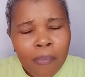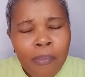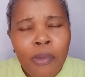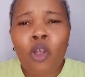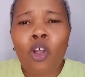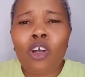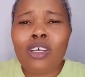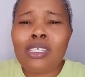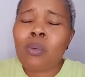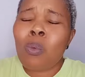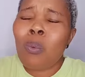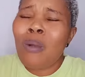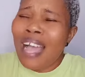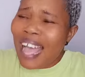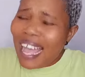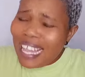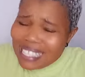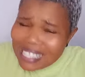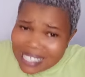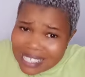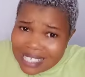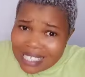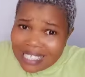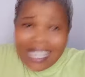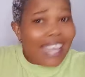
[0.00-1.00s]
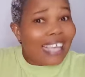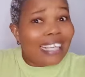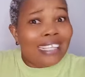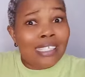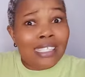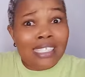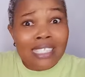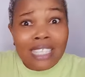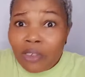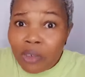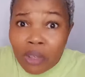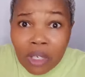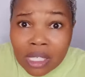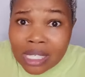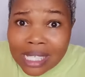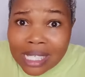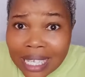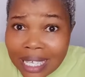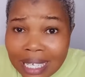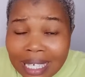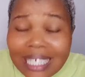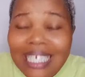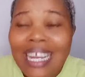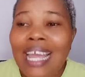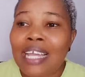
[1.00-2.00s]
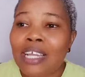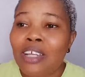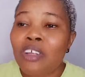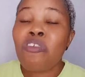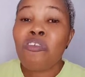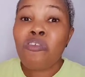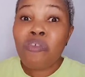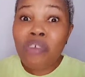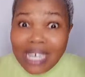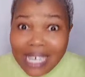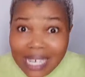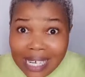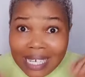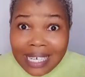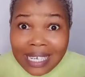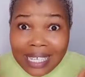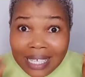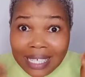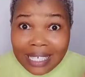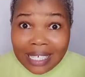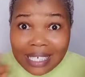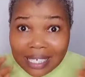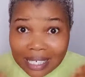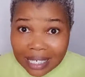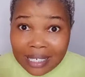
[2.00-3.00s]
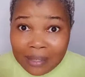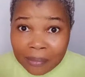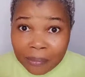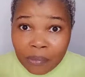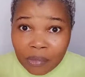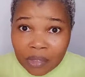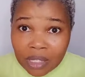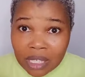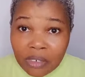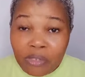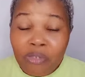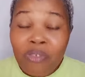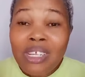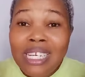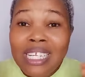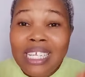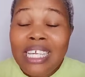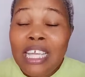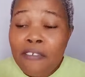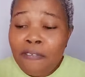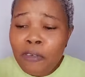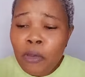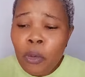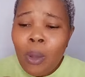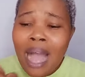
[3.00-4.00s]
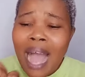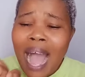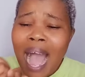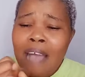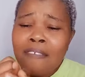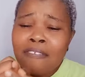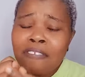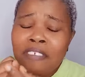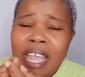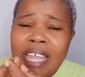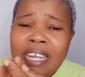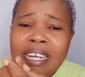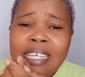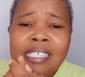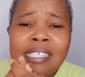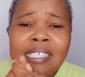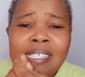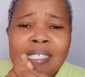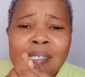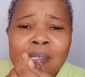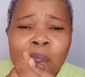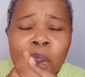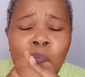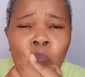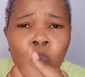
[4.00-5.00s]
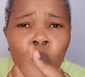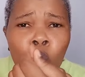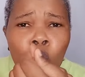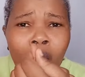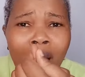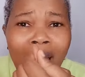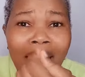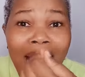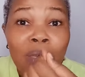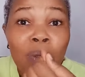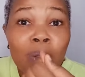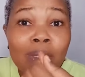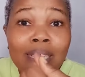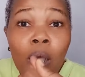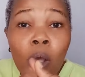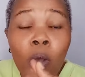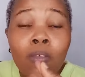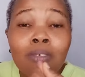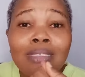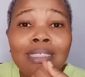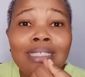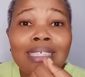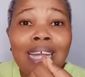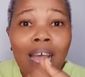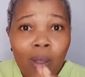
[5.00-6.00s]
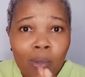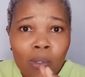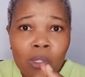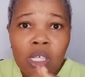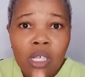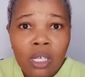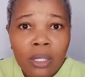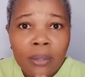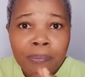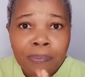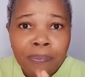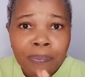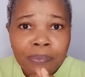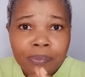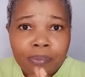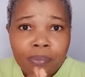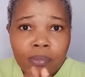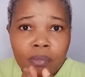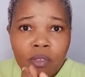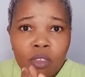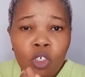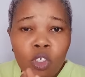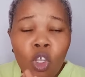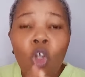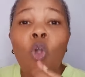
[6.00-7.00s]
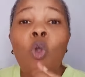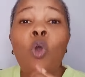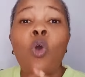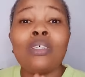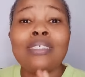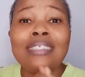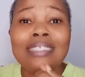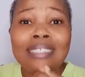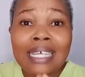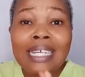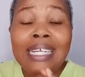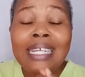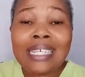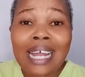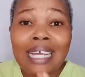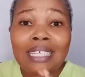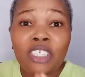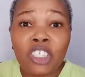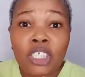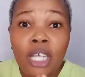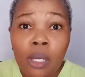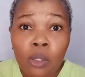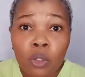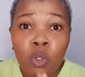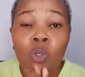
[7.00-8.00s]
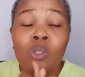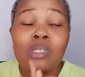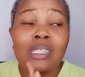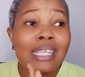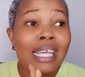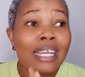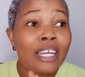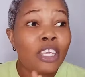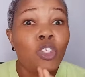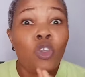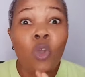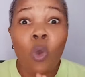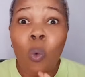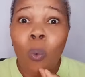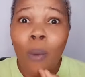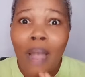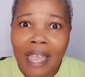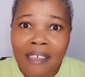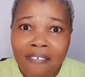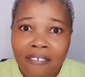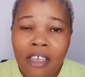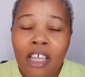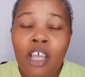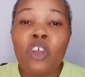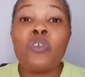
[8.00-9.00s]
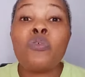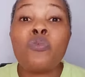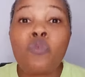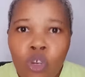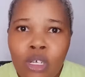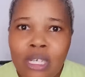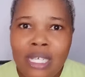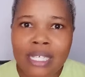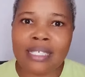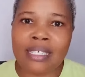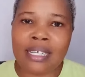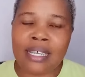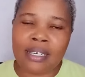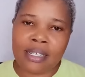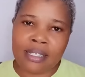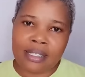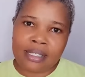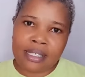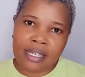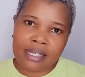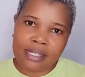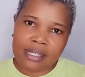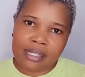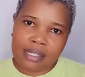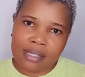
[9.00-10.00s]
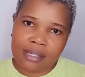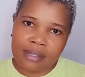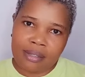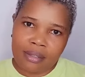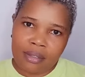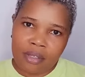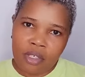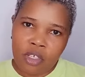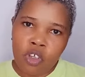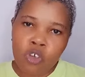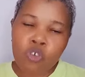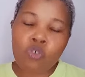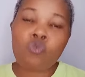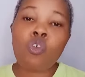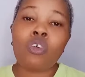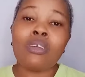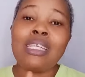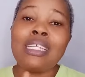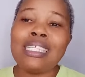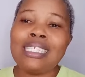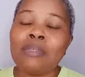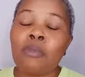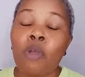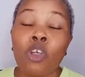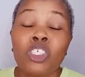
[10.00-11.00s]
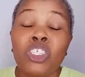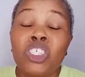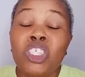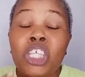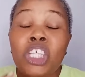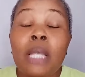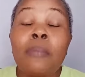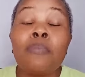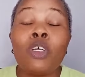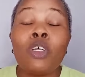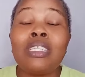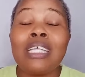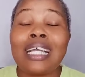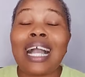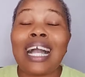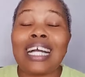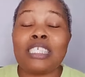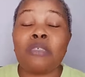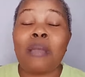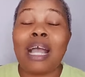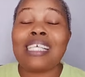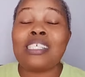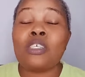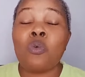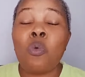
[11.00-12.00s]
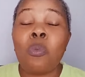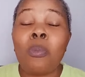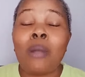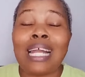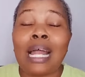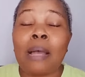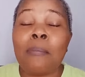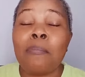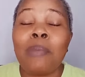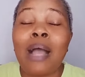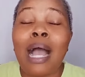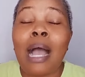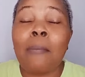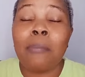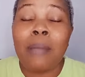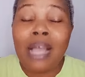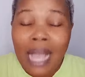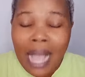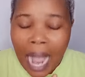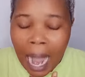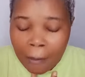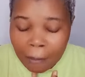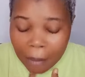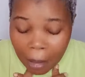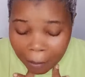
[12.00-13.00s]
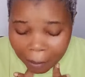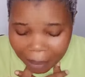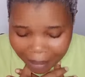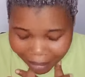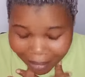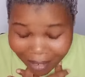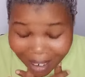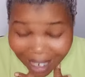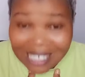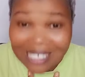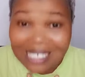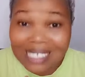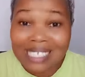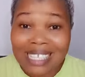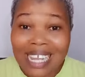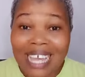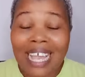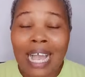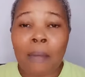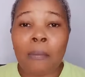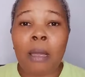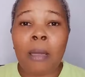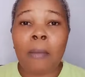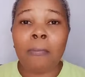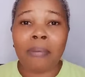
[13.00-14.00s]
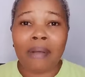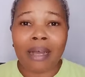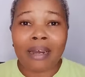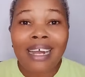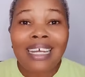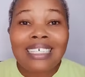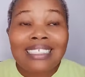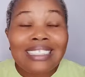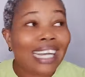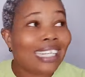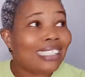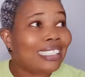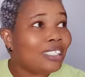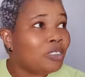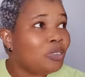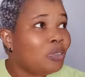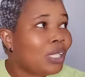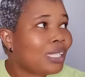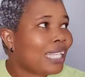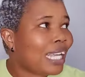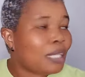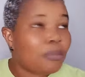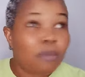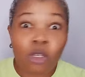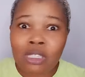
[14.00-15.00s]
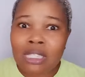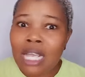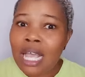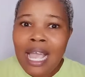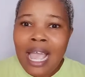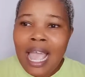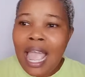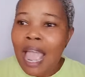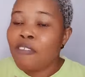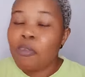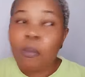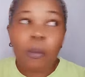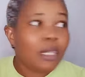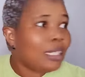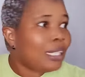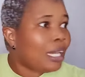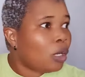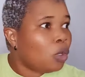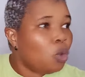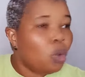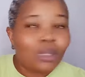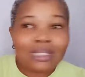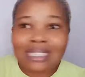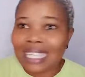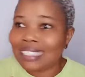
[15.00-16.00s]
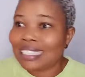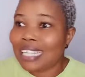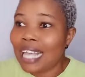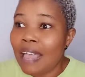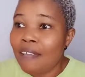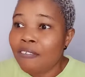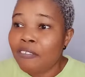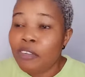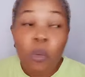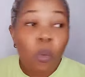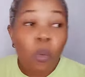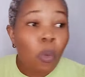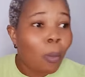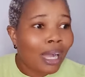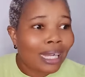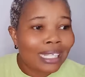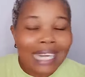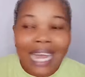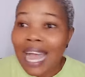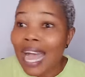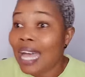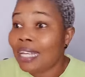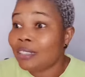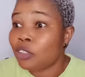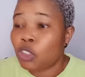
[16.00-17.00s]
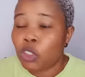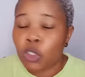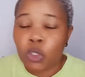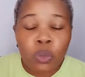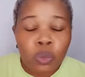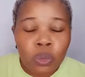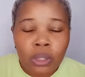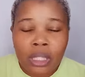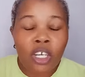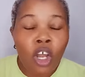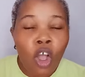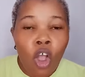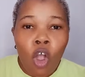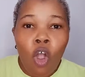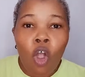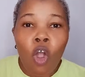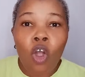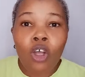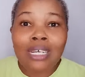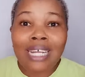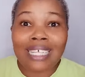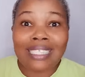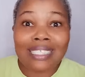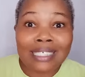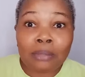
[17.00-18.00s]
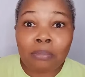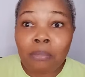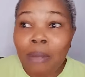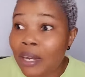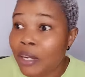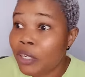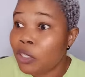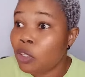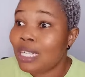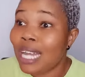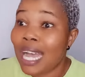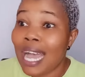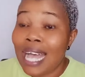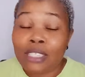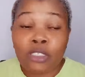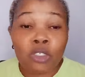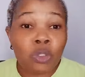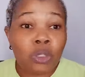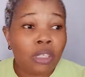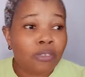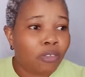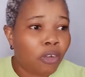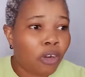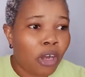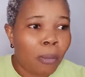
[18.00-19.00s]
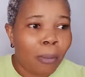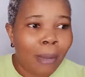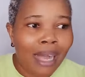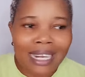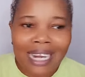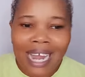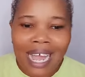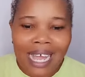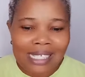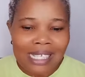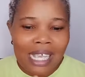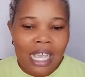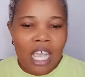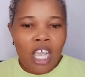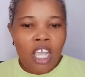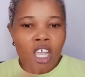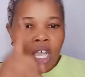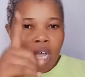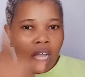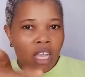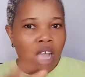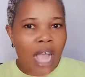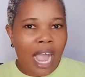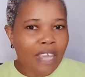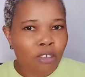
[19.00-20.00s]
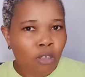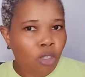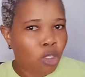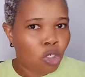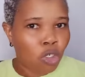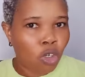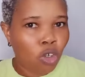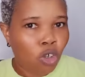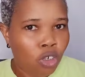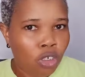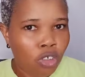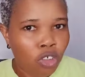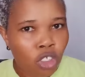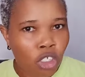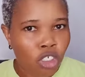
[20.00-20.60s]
Because what? Like, seriously, like, really? Really, if you have any small iota of doubt concerning that child, concerning your wife, run a DNA test. Run it, because shame, don't they catch me? As a woman, I'm embarrassed. Like, I'm embarrassed at the rate that, because everybody now looks at every woman that has children or that is married or that has children for a man as, are you sure?